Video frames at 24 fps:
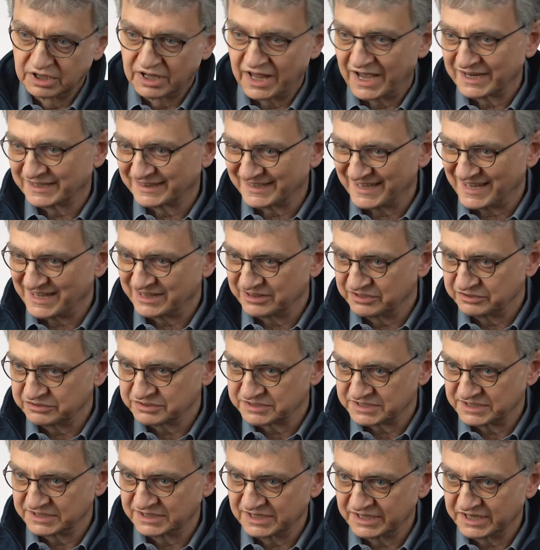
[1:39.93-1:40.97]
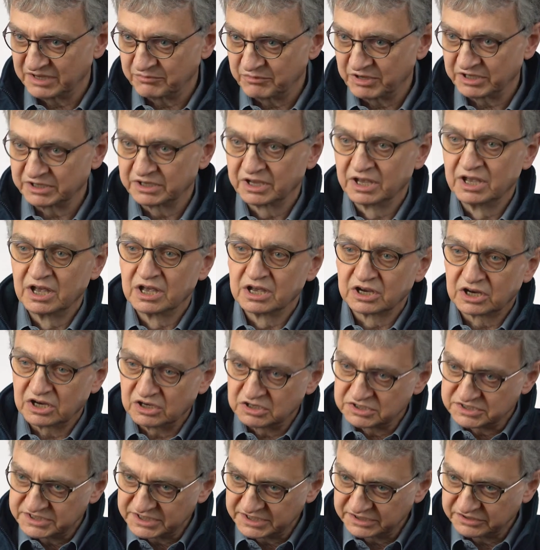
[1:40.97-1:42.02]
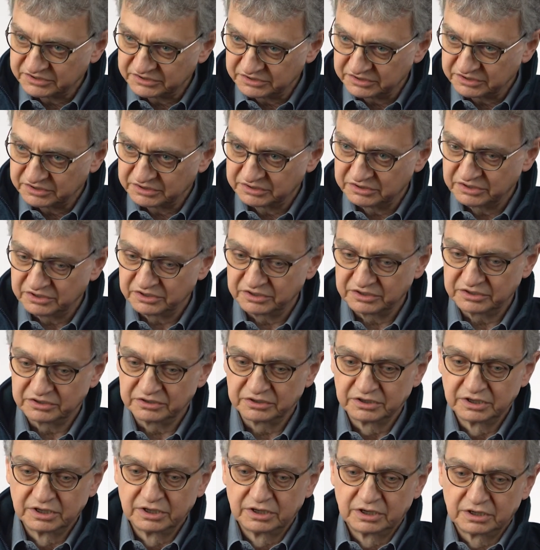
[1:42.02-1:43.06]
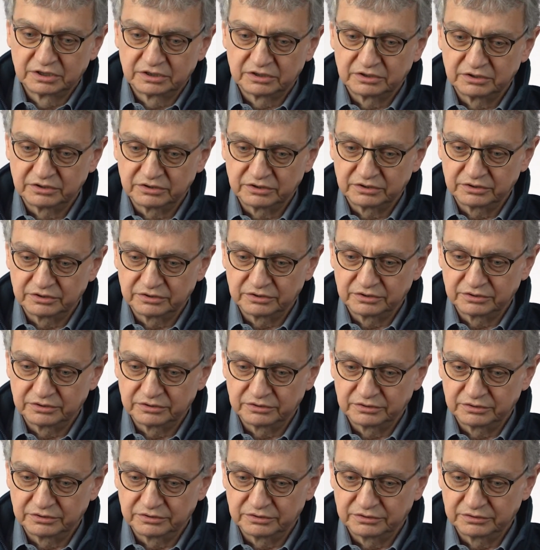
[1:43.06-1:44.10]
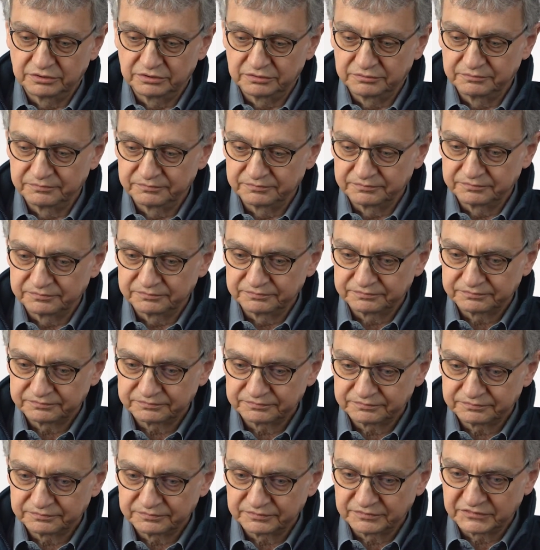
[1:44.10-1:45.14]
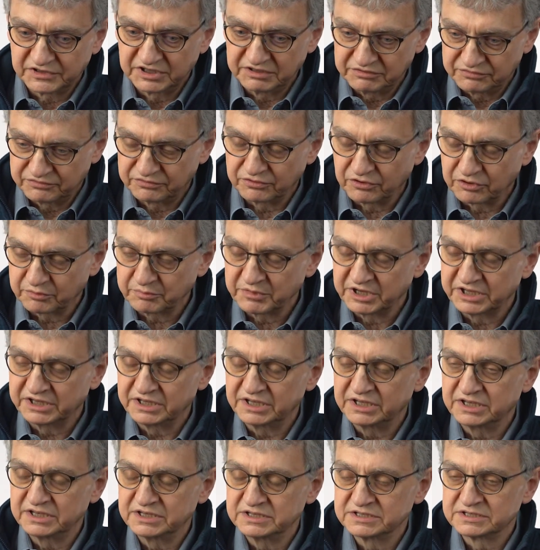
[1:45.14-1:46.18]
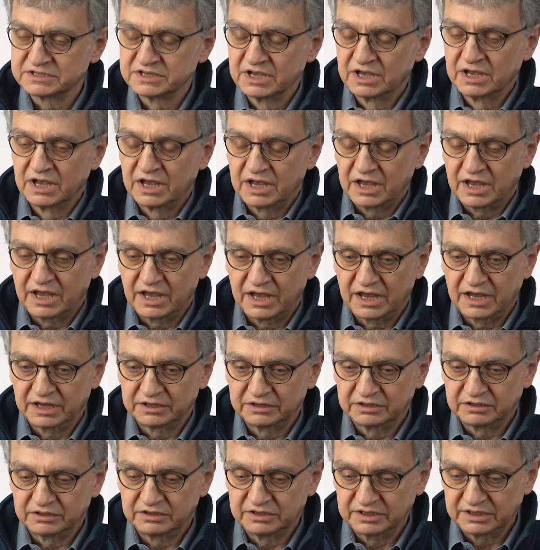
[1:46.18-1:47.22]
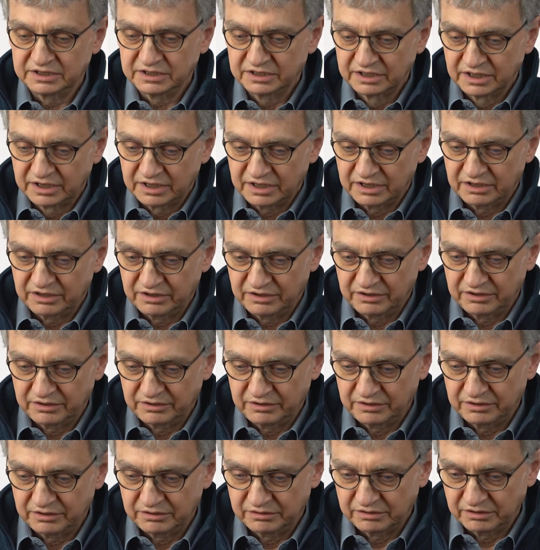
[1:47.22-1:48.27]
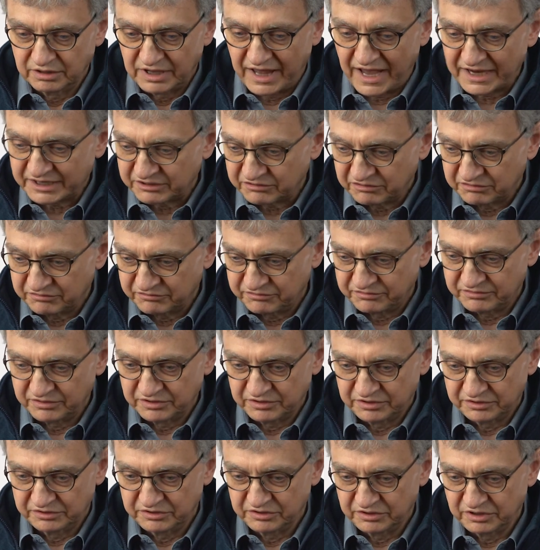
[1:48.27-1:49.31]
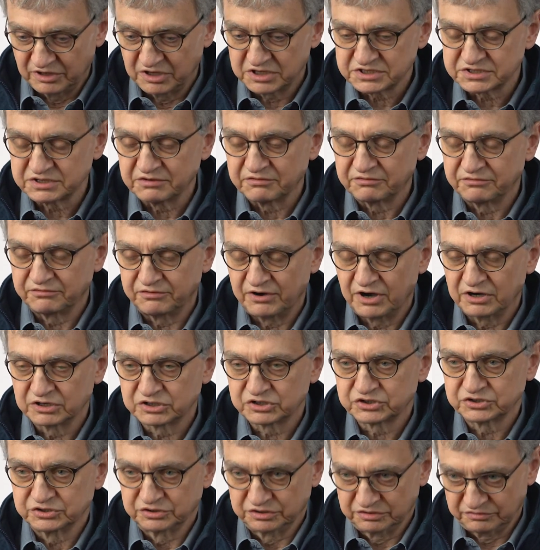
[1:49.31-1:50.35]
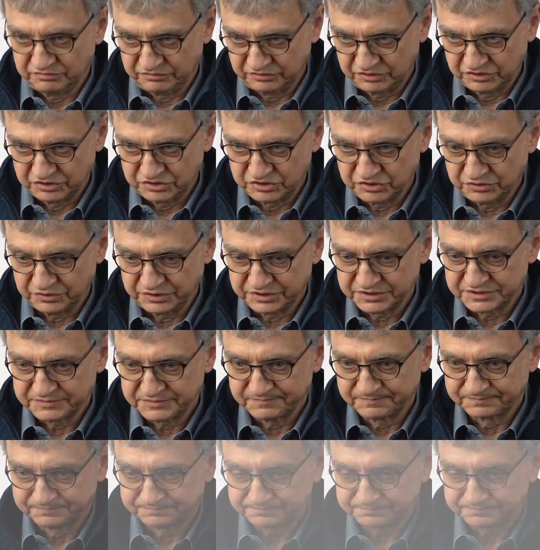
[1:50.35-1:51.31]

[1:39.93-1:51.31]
like tendons and ligaments, causing the, the, the um, deformities and the uh, lack of uh, the loss of function of the joints.